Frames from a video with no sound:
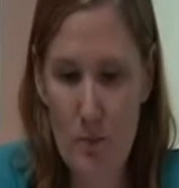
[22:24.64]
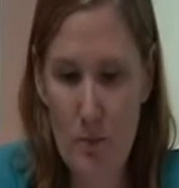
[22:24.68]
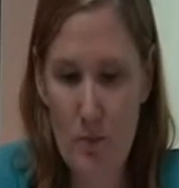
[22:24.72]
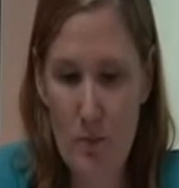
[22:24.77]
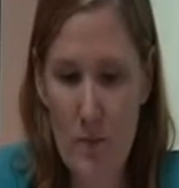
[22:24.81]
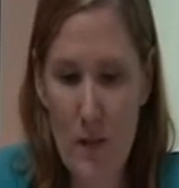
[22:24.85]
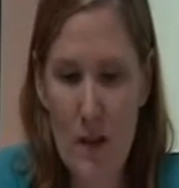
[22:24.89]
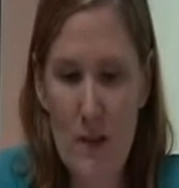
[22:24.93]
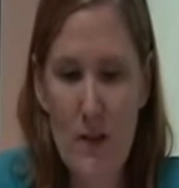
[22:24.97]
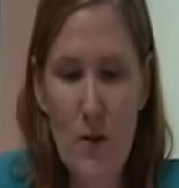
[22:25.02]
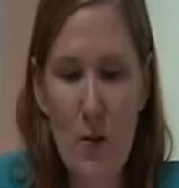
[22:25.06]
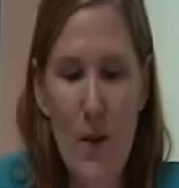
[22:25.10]

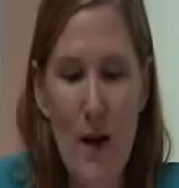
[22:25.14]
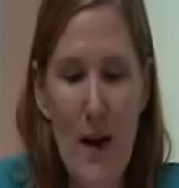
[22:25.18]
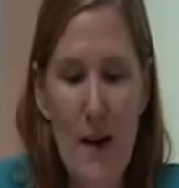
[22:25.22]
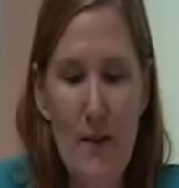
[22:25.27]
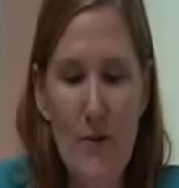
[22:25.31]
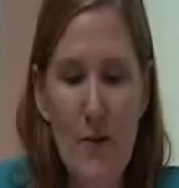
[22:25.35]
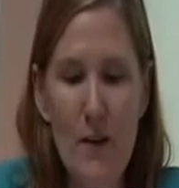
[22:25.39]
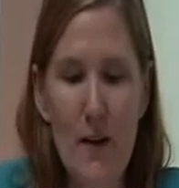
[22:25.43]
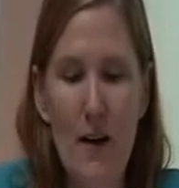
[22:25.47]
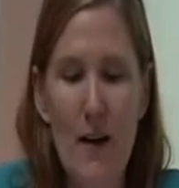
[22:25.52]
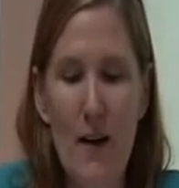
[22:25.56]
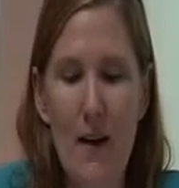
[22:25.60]
So
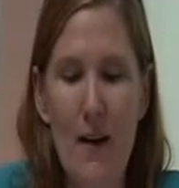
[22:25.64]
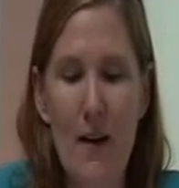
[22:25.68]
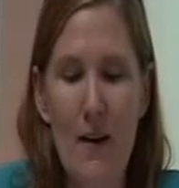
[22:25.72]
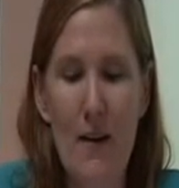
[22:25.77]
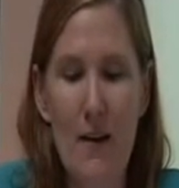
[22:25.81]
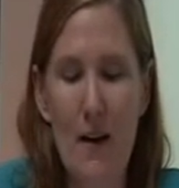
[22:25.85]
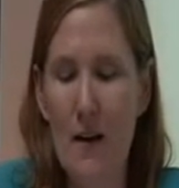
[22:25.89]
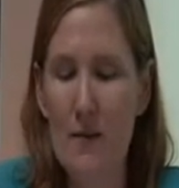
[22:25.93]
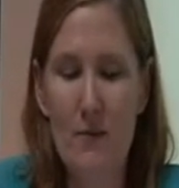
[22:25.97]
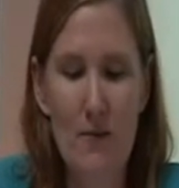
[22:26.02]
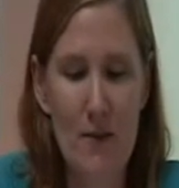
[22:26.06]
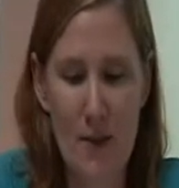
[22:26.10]

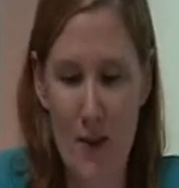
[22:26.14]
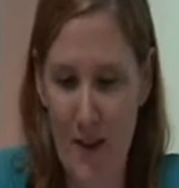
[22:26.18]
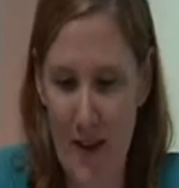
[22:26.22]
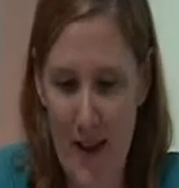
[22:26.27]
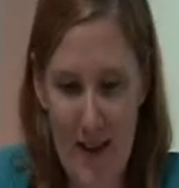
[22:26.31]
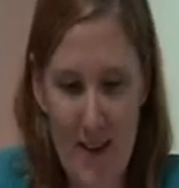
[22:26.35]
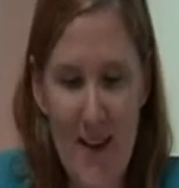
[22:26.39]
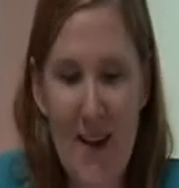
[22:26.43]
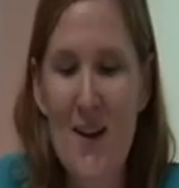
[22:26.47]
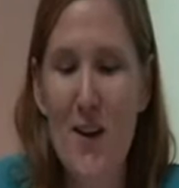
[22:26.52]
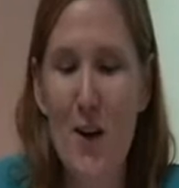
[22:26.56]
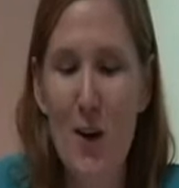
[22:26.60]
Africa,
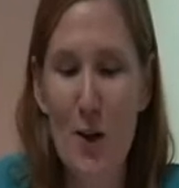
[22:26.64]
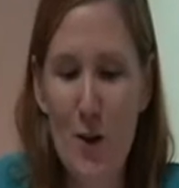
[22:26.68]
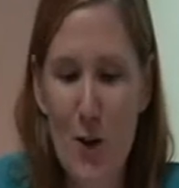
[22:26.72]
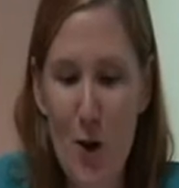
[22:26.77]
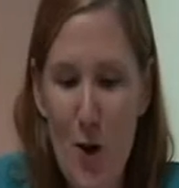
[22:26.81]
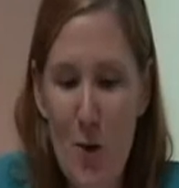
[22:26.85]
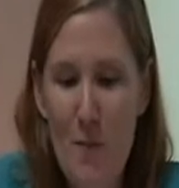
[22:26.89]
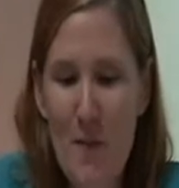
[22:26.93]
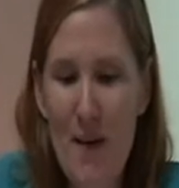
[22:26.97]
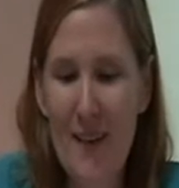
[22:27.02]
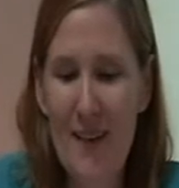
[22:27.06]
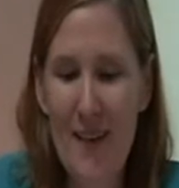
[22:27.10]

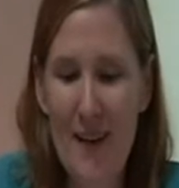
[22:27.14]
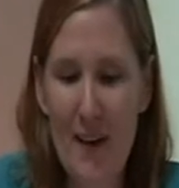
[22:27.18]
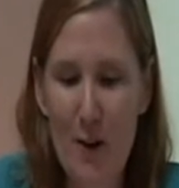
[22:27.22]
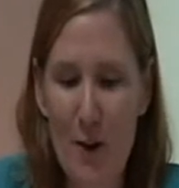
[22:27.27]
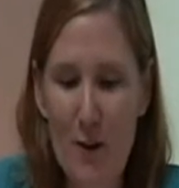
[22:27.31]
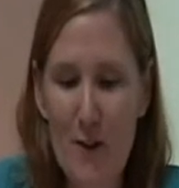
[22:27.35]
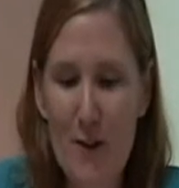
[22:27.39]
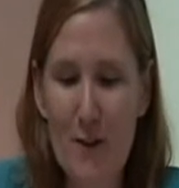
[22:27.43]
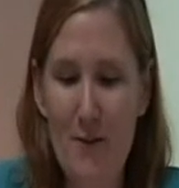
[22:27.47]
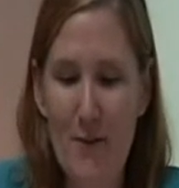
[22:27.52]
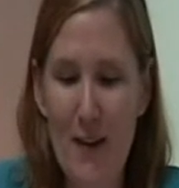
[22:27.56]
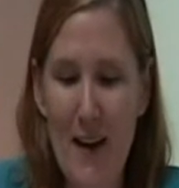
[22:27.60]
Collomb and
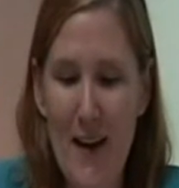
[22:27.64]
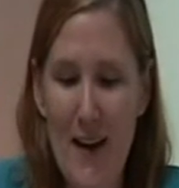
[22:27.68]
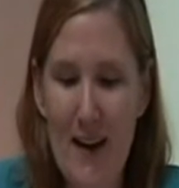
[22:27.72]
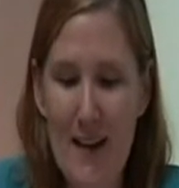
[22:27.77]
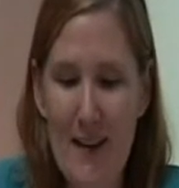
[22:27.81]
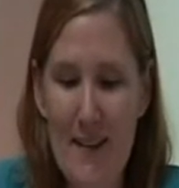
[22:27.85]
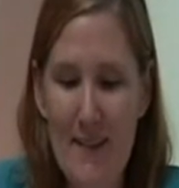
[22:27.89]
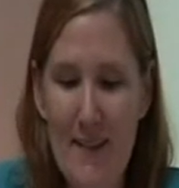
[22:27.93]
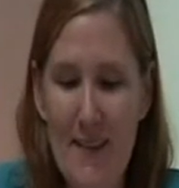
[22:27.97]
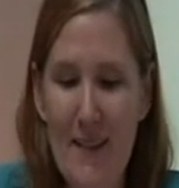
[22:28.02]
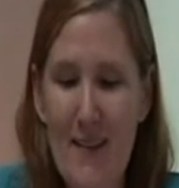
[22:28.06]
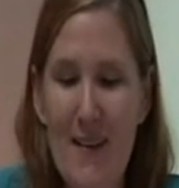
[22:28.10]
L'École de
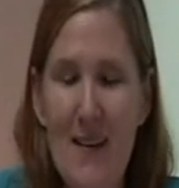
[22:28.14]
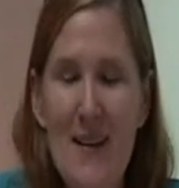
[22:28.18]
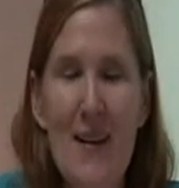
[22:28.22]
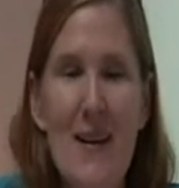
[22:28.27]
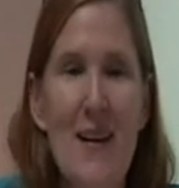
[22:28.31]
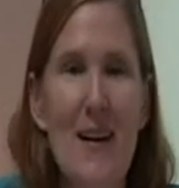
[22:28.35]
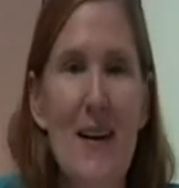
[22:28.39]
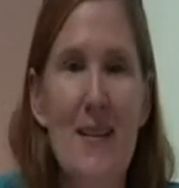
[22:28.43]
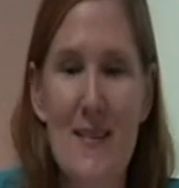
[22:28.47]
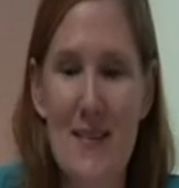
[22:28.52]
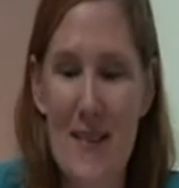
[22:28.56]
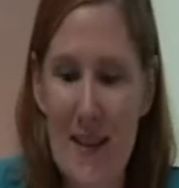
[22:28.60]
Fan's
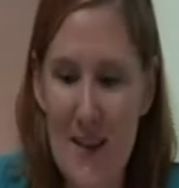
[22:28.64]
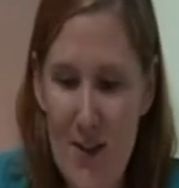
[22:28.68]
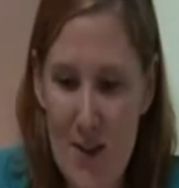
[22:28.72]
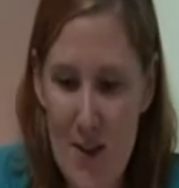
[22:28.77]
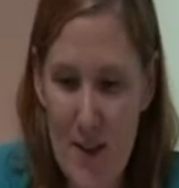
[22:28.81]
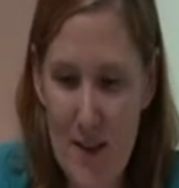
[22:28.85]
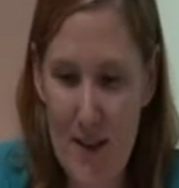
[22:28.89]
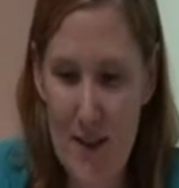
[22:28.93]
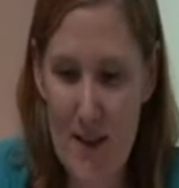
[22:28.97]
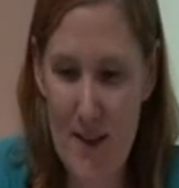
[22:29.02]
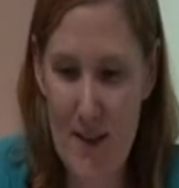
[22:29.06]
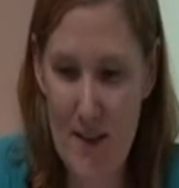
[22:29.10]

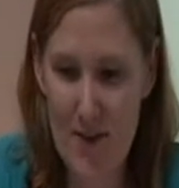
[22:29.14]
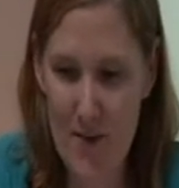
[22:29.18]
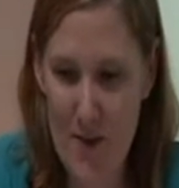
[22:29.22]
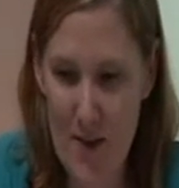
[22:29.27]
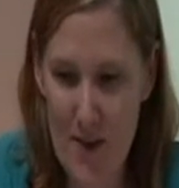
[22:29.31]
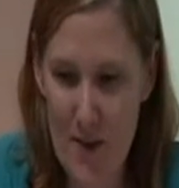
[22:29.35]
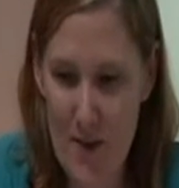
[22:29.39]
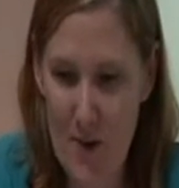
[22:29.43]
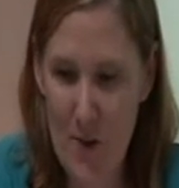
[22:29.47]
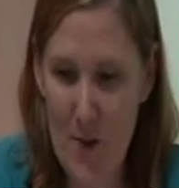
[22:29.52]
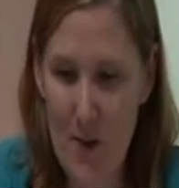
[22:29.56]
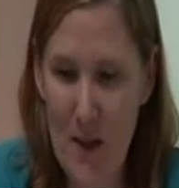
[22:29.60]
essentialist
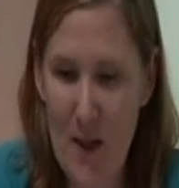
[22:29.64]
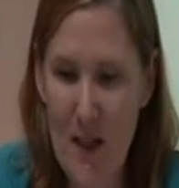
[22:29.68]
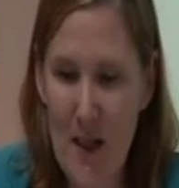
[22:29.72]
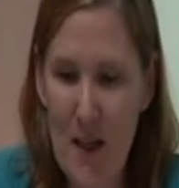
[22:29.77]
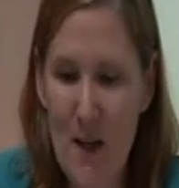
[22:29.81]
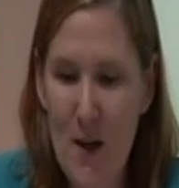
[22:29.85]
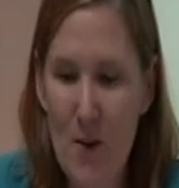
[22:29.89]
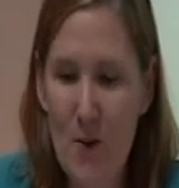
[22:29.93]
view